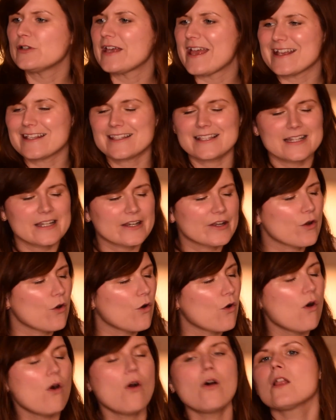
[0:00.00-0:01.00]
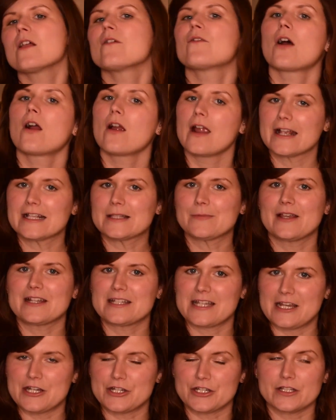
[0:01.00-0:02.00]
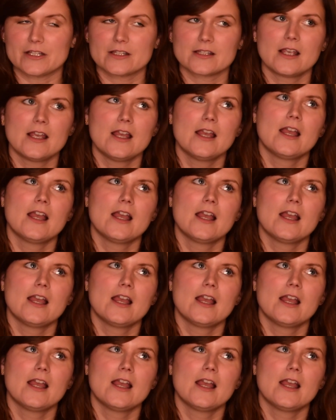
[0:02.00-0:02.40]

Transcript: It exceeded all of our expectations.